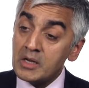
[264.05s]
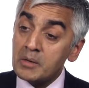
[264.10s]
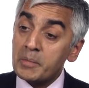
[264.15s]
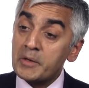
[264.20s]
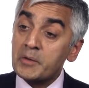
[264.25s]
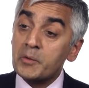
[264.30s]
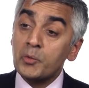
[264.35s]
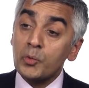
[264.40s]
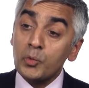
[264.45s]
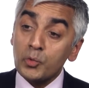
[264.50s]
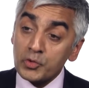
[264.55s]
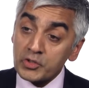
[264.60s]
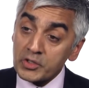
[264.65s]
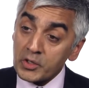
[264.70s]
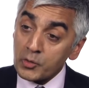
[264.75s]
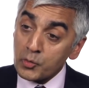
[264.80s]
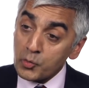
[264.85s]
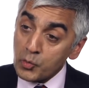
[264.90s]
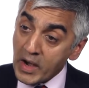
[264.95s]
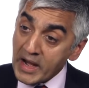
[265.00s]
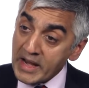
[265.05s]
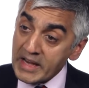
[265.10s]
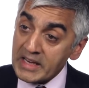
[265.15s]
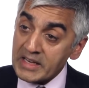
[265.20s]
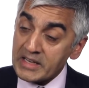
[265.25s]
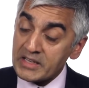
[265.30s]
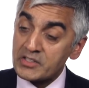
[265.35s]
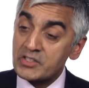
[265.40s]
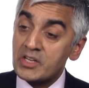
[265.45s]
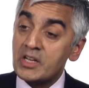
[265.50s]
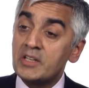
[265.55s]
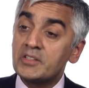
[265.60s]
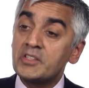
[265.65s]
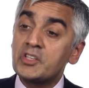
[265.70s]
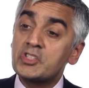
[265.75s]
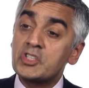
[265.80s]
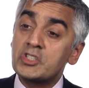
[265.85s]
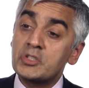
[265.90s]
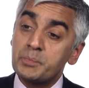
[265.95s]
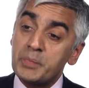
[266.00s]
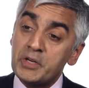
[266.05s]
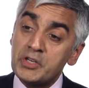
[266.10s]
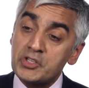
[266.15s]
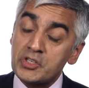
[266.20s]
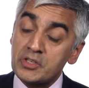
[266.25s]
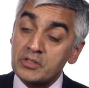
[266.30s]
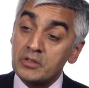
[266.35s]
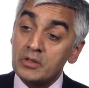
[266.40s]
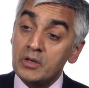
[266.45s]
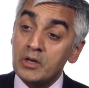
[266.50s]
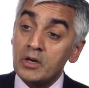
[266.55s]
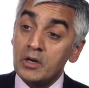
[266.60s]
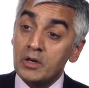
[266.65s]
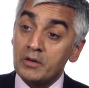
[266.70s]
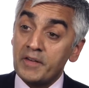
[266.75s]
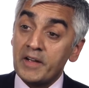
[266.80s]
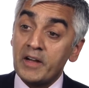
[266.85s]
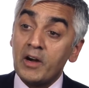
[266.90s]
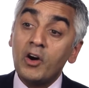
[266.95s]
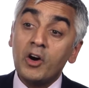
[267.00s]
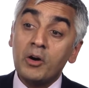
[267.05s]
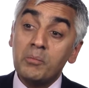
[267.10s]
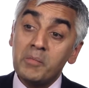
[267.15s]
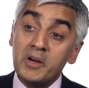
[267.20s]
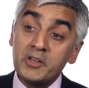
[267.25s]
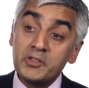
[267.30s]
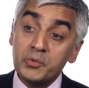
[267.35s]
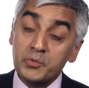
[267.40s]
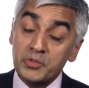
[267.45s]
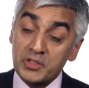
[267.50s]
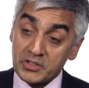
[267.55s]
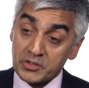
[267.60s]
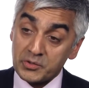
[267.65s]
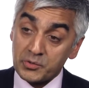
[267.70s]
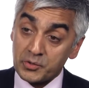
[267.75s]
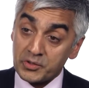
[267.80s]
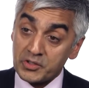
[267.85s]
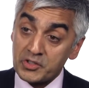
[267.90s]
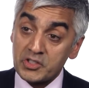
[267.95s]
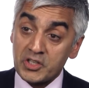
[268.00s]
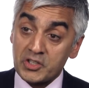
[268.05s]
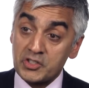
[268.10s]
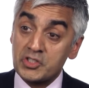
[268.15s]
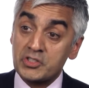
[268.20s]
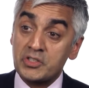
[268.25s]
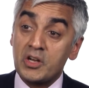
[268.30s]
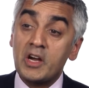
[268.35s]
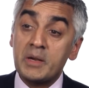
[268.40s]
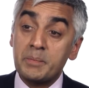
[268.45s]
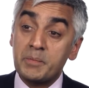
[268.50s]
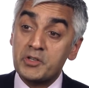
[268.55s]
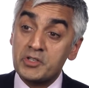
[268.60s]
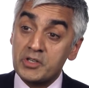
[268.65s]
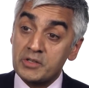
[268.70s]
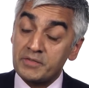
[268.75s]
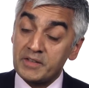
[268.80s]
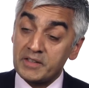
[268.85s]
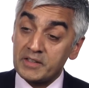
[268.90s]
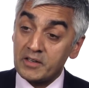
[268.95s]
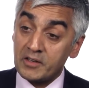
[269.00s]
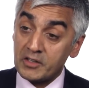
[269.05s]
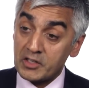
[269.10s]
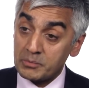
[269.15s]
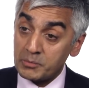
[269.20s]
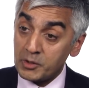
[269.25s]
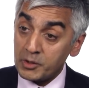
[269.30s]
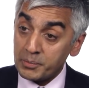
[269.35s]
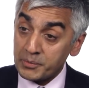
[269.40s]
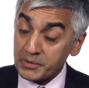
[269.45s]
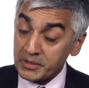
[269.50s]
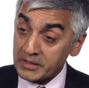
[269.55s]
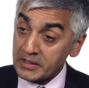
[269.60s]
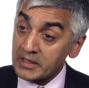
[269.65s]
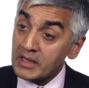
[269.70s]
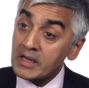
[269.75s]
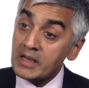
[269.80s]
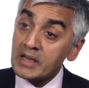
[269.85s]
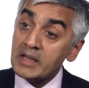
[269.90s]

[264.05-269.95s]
but it will also raise the suspicion of a heart muscle disorder such as hypertrophic cardiomyopathy,